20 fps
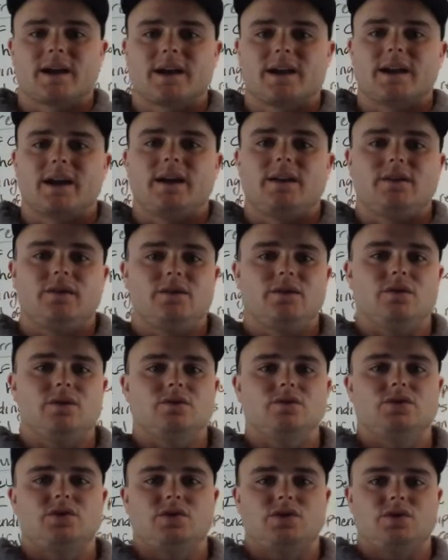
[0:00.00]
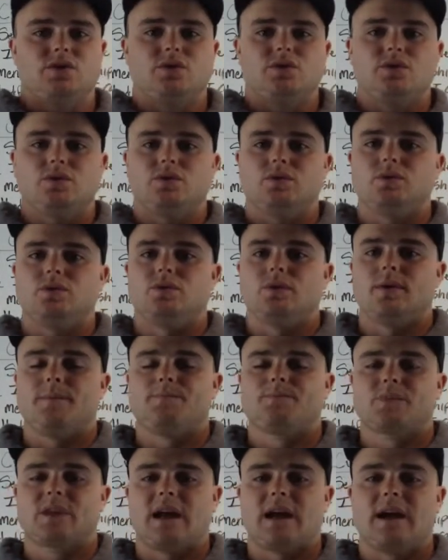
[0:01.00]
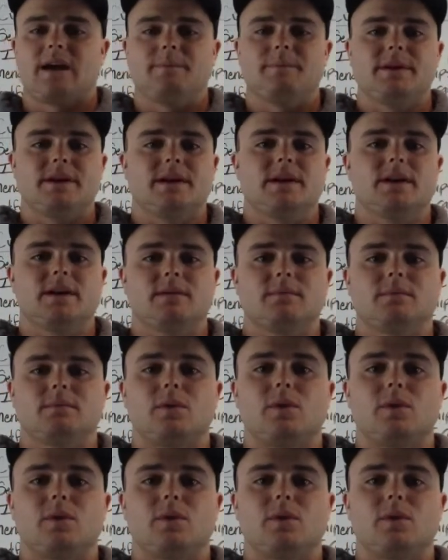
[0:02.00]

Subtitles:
can I do to become